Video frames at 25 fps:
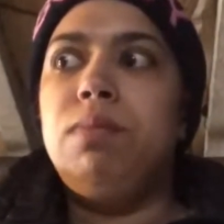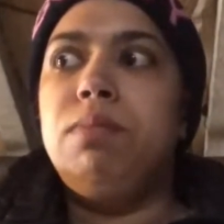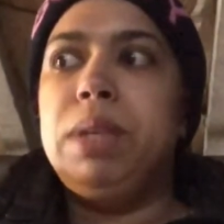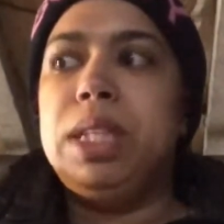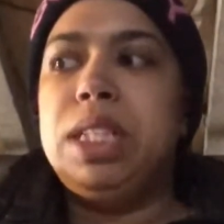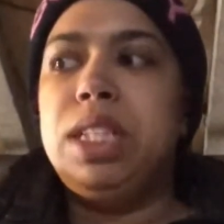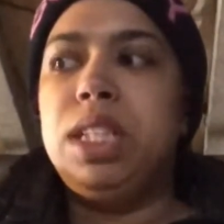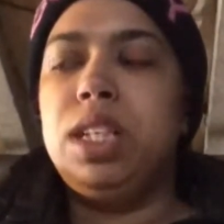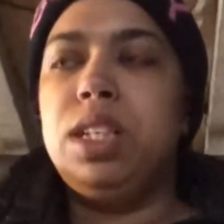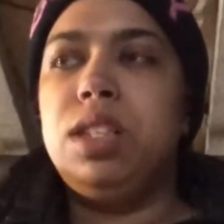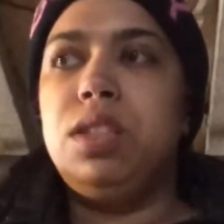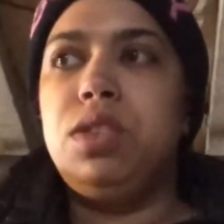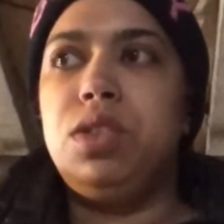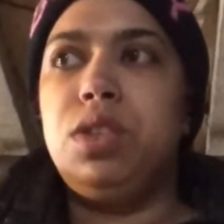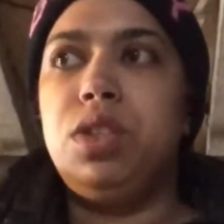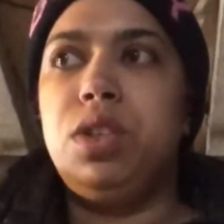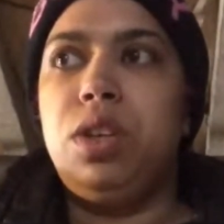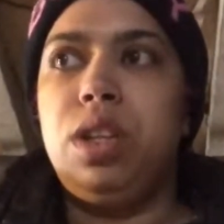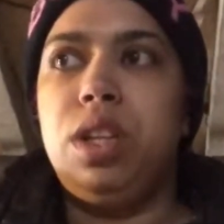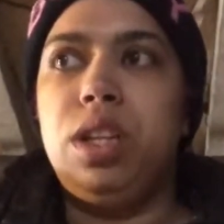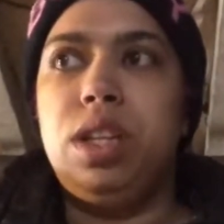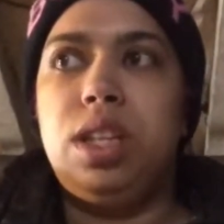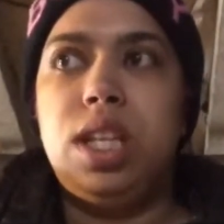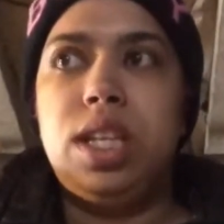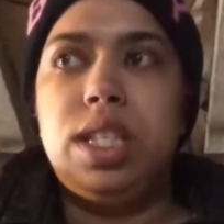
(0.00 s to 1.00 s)
basically to
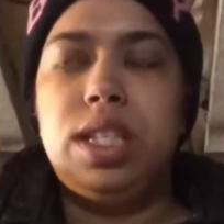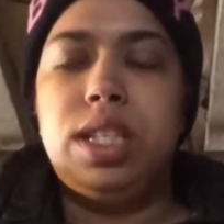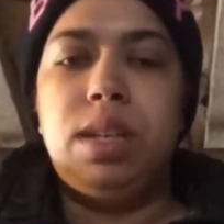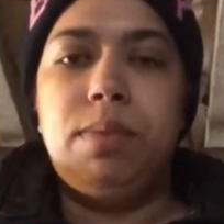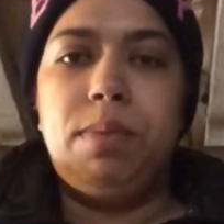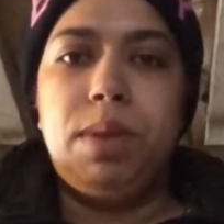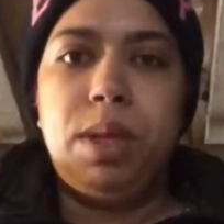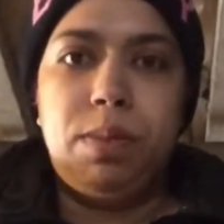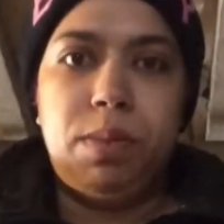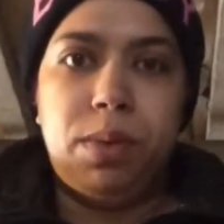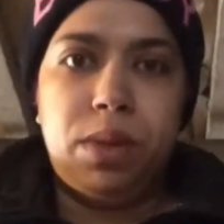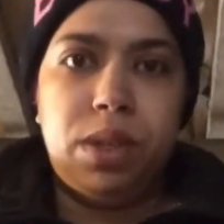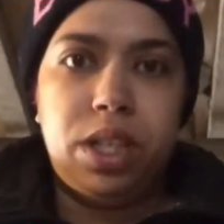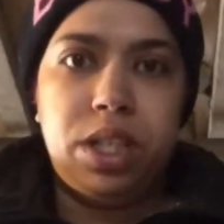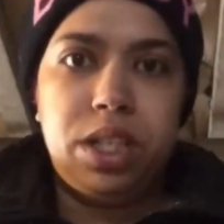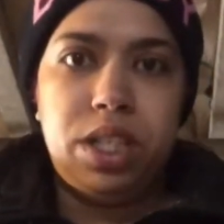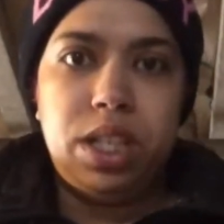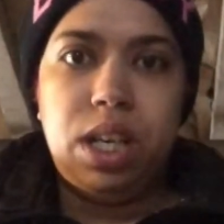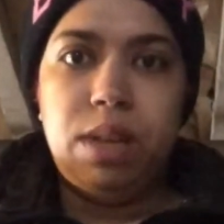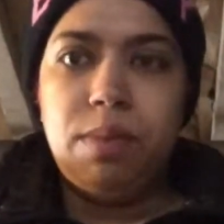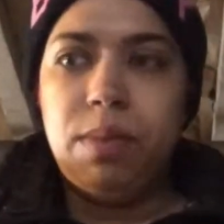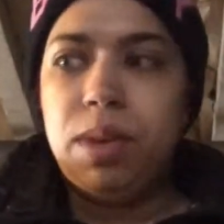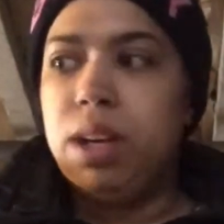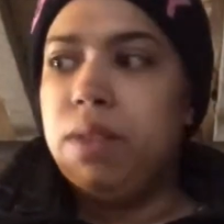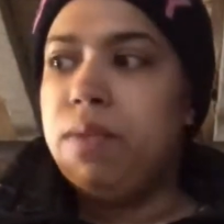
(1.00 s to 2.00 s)
show the things that people are
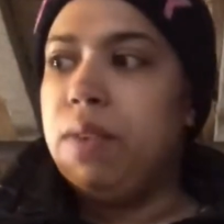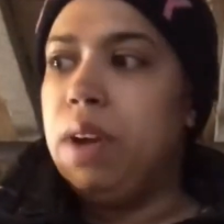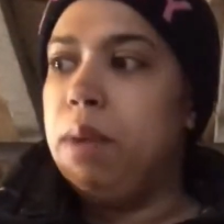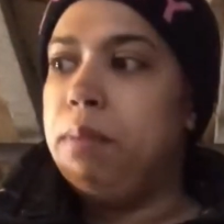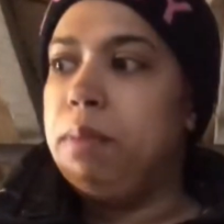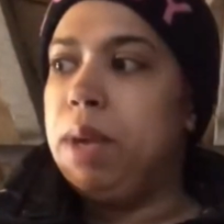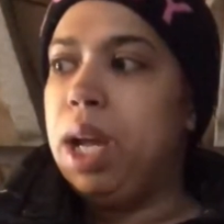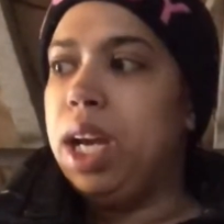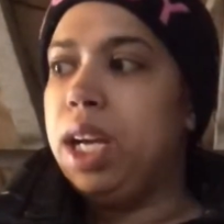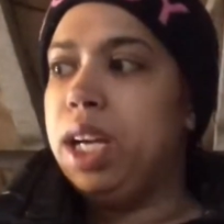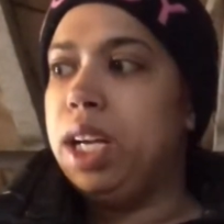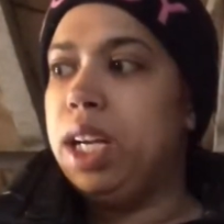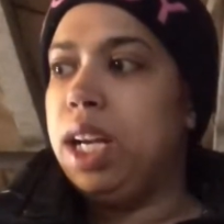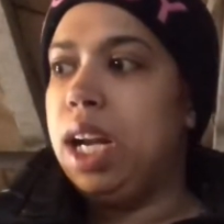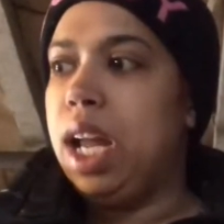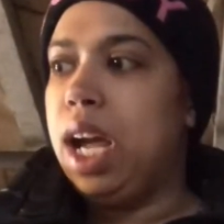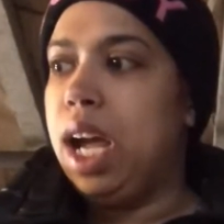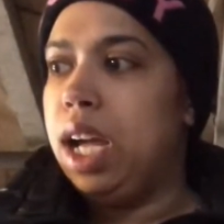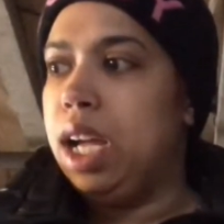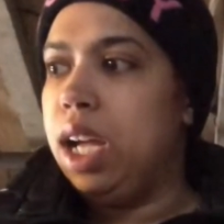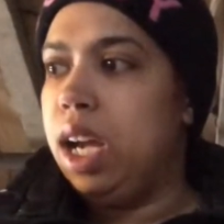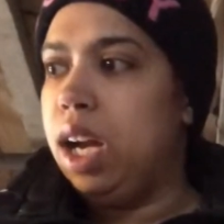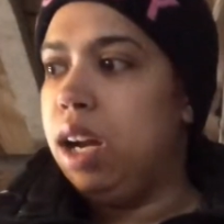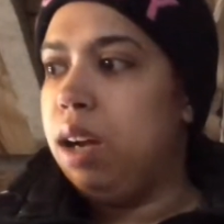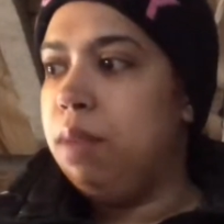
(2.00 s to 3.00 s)
ashamed of. I'm not gonna
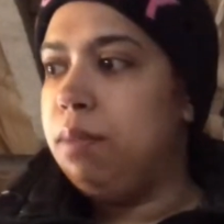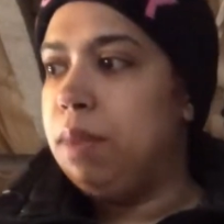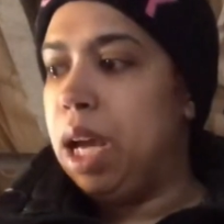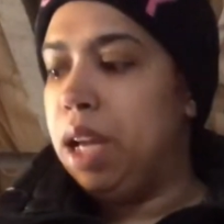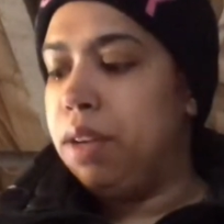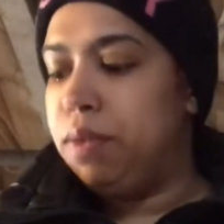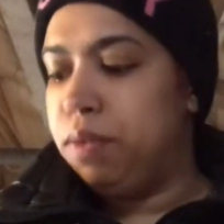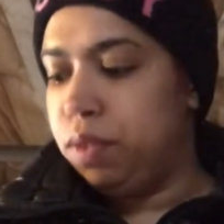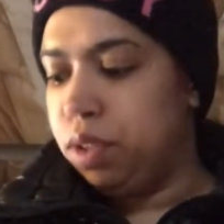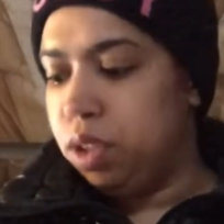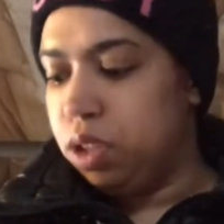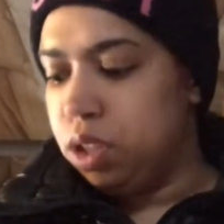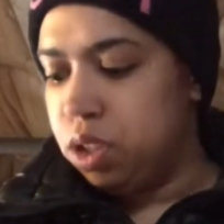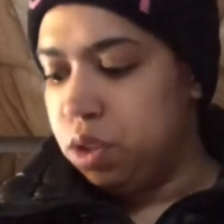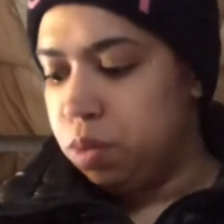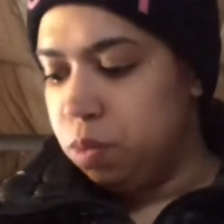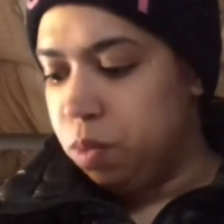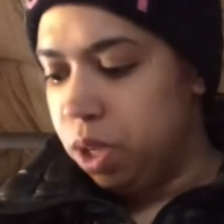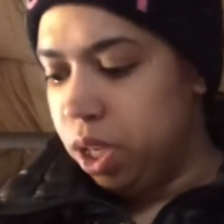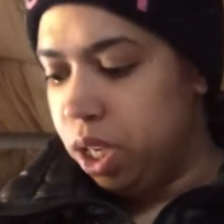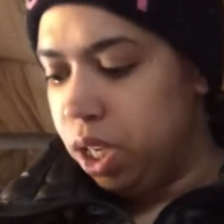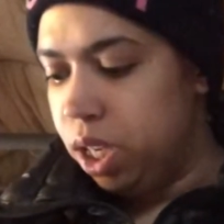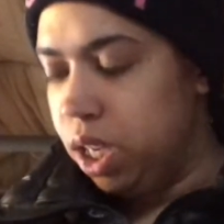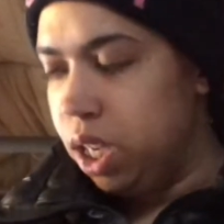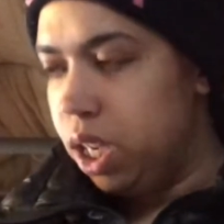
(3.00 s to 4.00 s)
lie. At first,
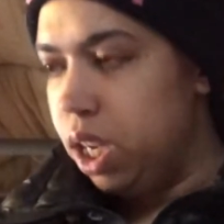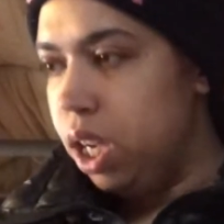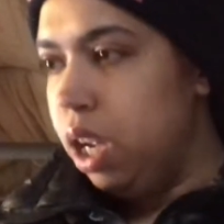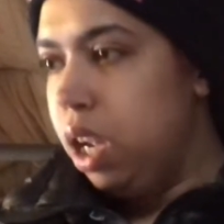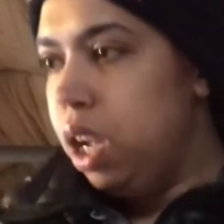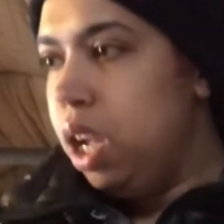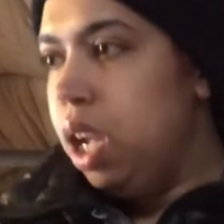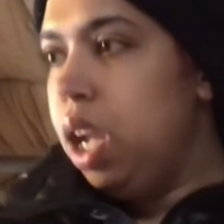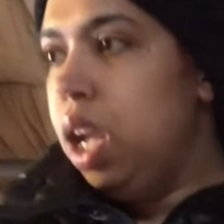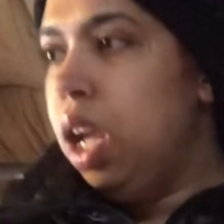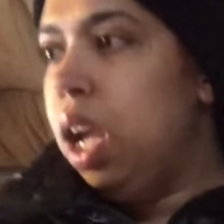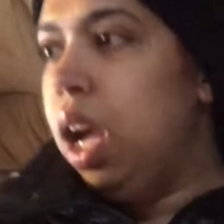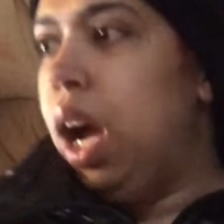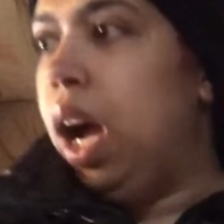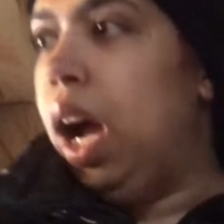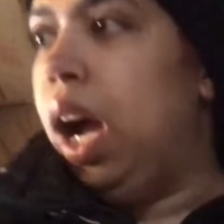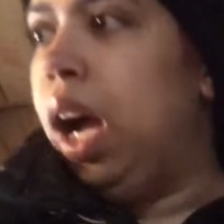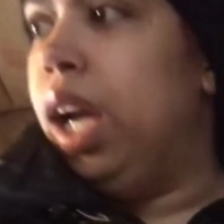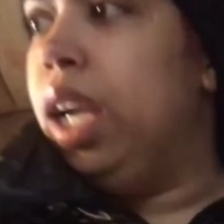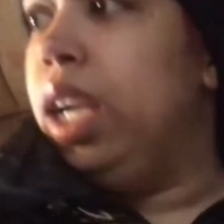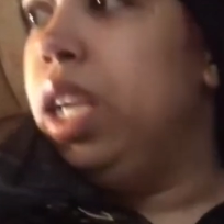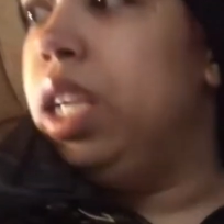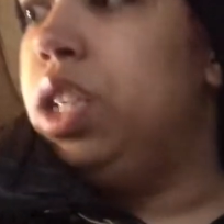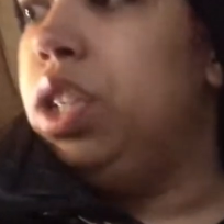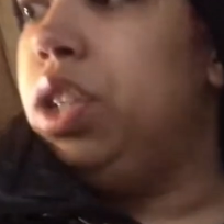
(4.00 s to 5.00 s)
when
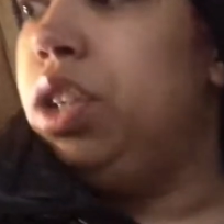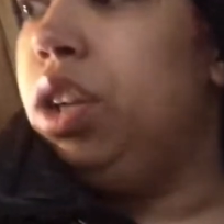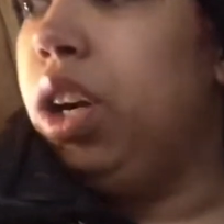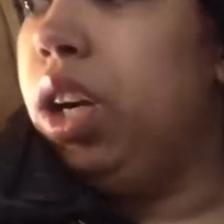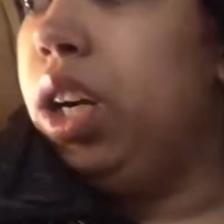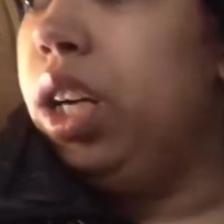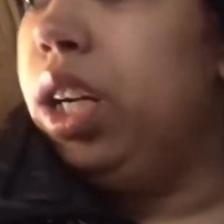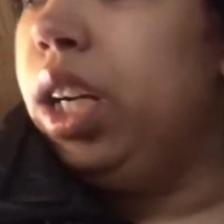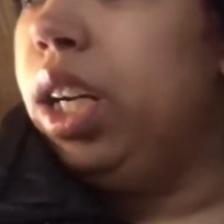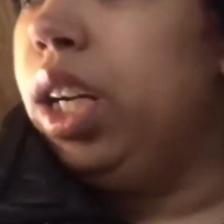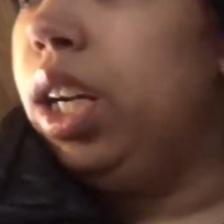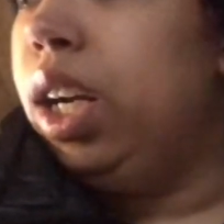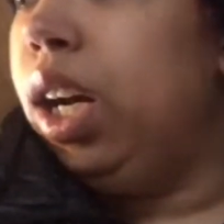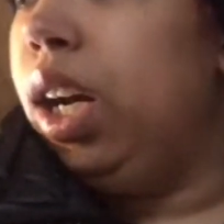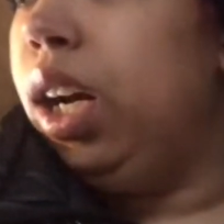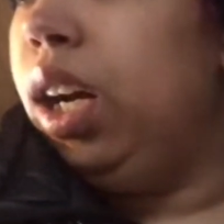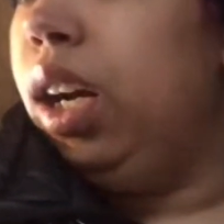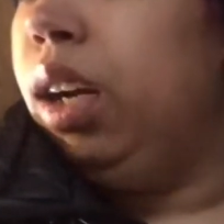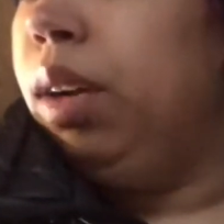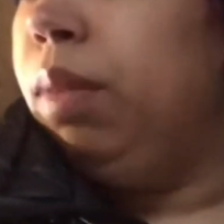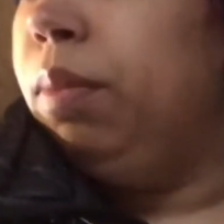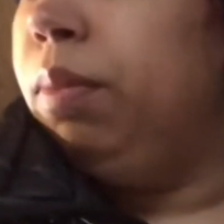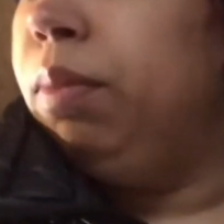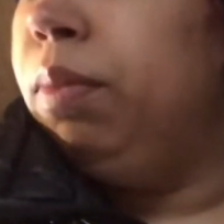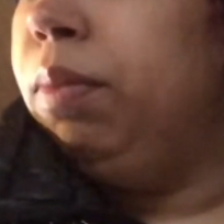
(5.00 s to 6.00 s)
I started,
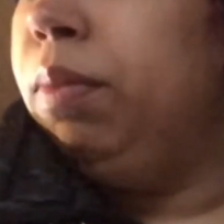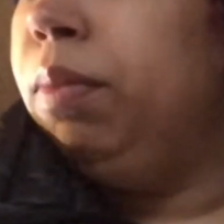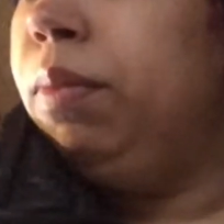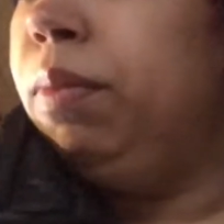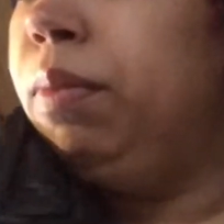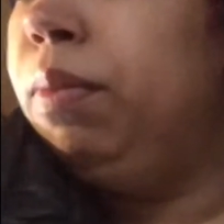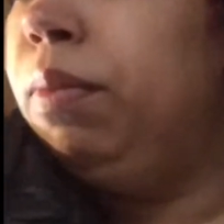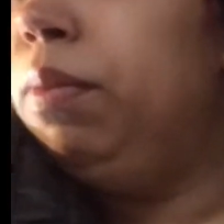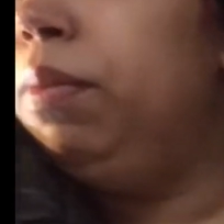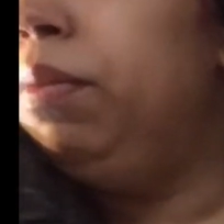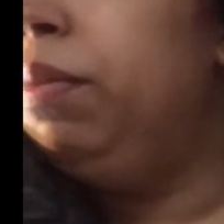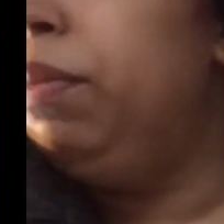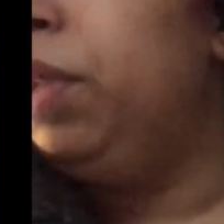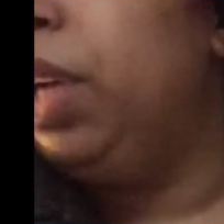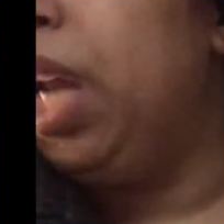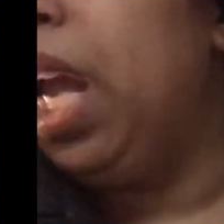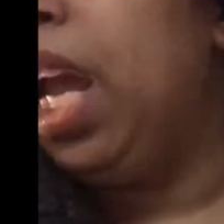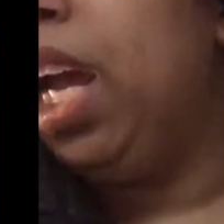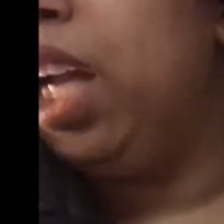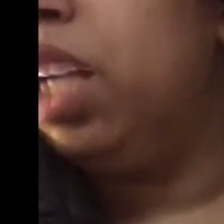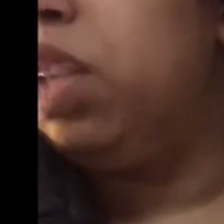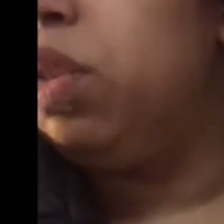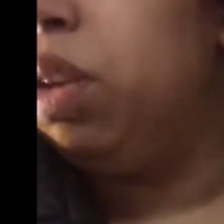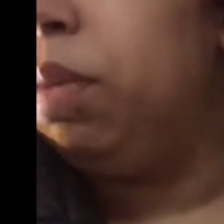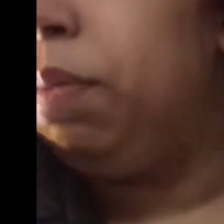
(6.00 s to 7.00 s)
when
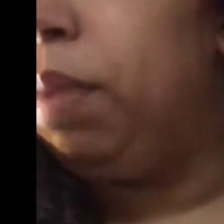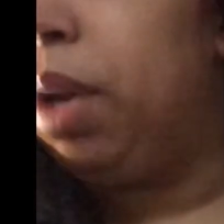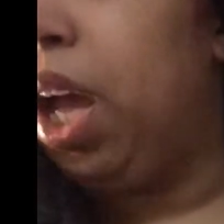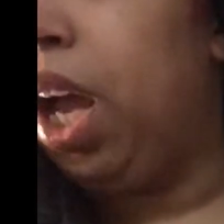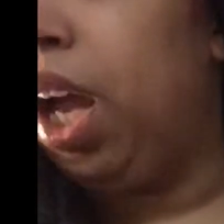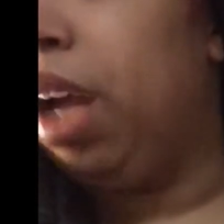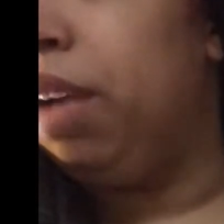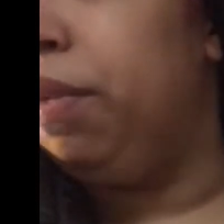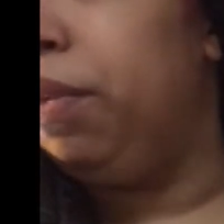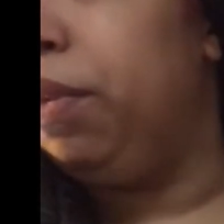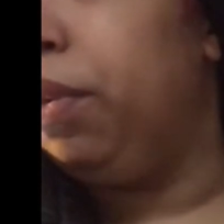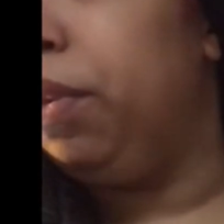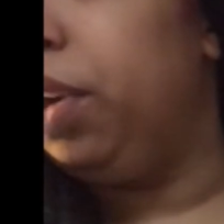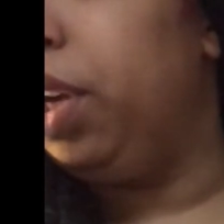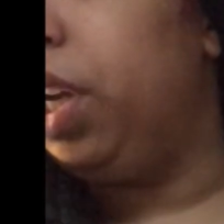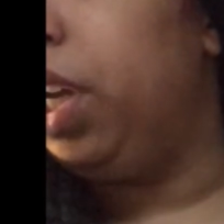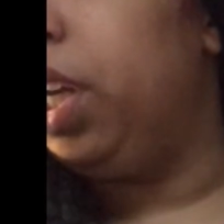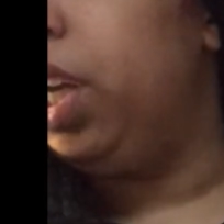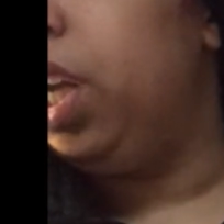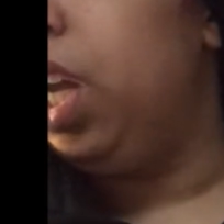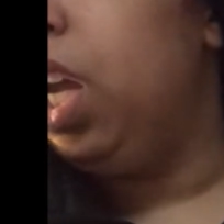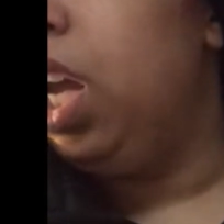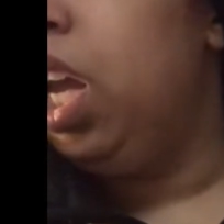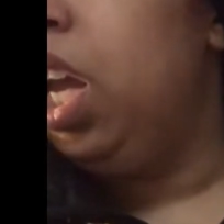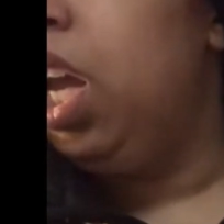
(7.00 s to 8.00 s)
I had to apply for
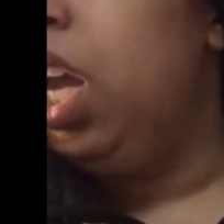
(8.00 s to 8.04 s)
it,